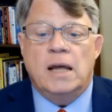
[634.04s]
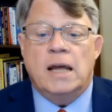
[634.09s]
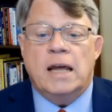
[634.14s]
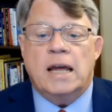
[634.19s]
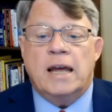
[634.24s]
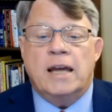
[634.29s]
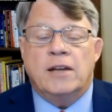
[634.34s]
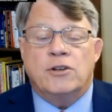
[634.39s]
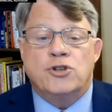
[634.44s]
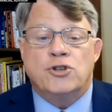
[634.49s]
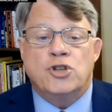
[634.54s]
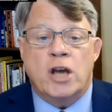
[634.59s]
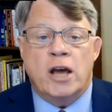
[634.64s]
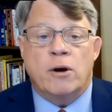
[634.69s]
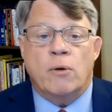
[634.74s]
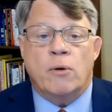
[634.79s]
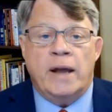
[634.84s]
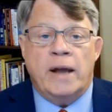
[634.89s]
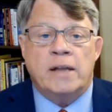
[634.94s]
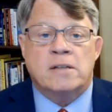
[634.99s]
It
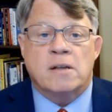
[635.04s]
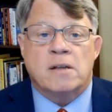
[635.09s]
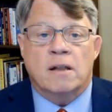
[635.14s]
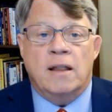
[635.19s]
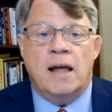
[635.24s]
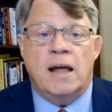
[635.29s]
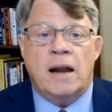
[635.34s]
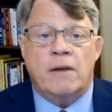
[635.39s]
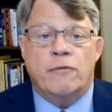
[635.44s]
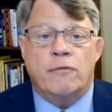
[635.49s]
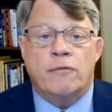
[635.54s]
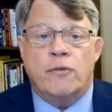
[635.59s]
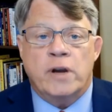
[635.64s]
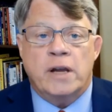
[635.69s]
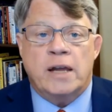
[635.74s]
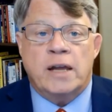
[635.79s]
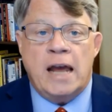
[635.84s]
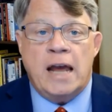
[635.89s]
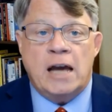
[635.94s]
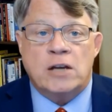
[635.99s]
generates a lot of free
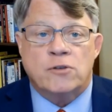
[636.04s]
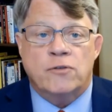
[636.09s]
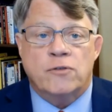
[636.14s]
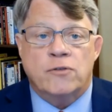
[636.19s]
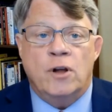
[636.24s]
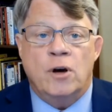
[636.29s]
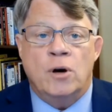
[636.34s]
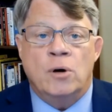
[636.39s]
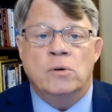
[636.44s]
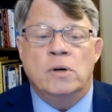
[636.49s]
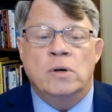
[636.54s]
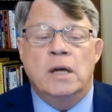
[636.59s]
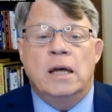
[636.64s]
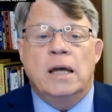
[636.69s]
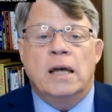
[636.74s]
cash flow.